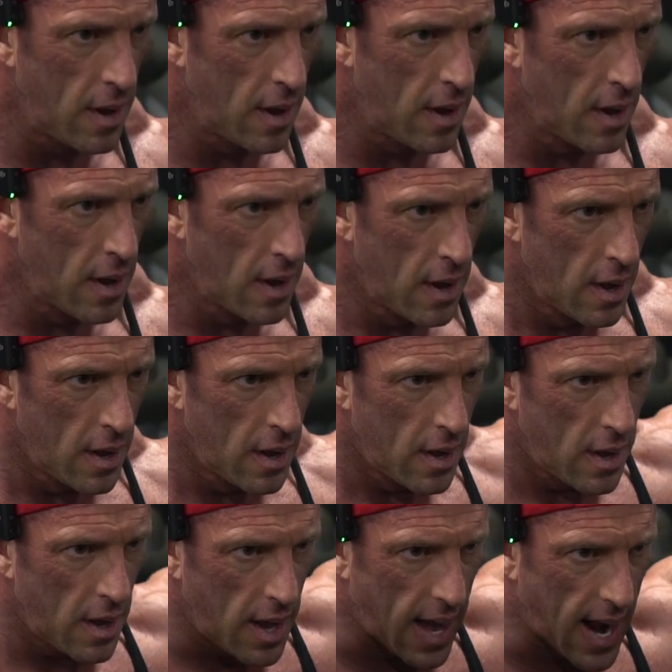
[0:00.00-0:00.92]

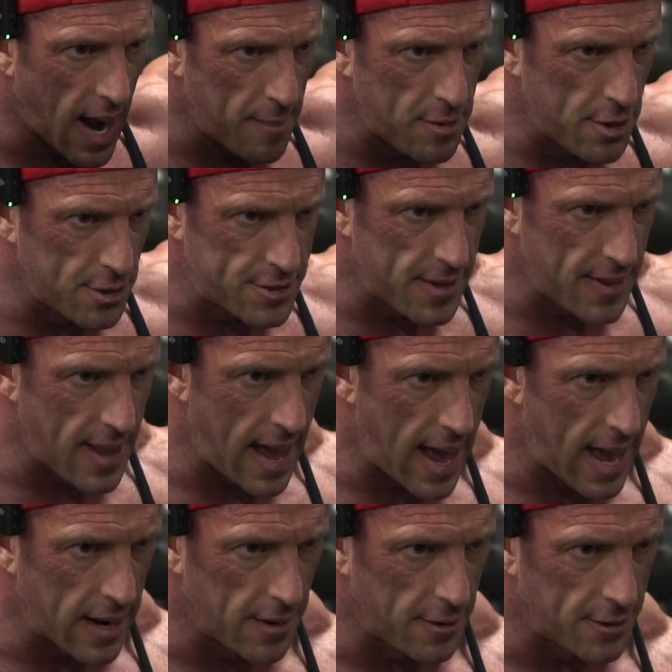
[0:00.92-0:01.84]
one maybe
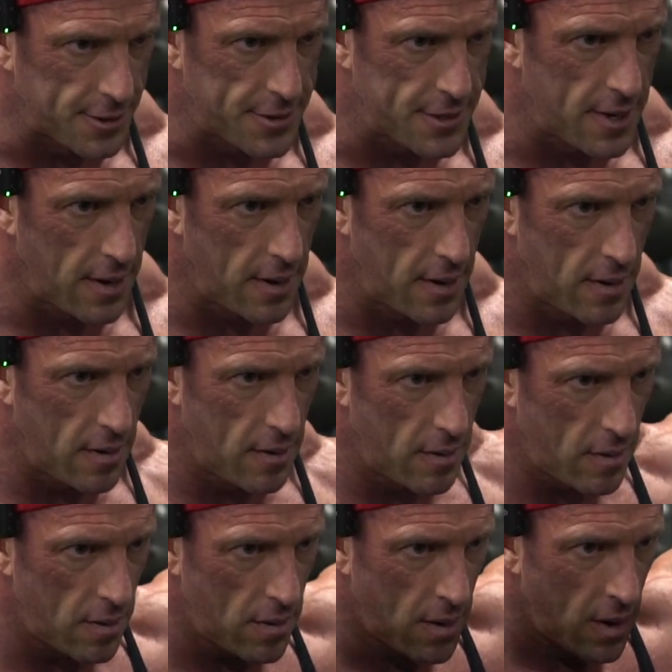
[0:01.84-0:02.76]
overhead military
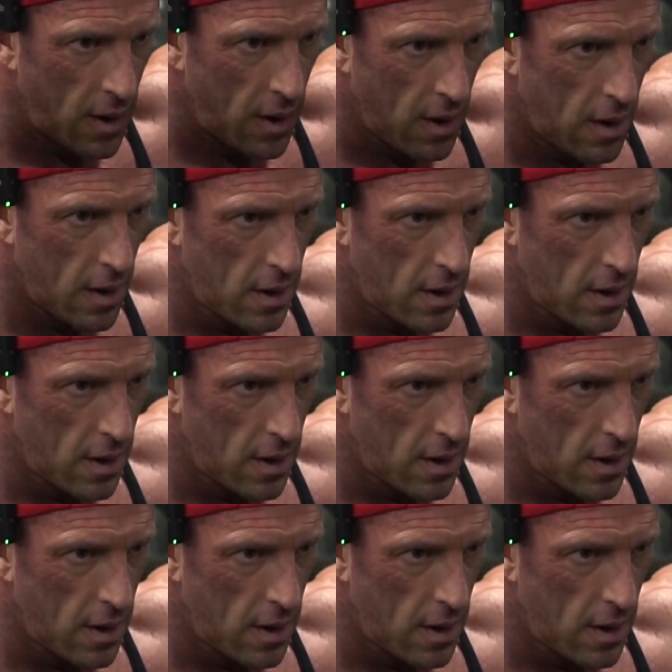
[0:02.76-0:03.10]
press movement.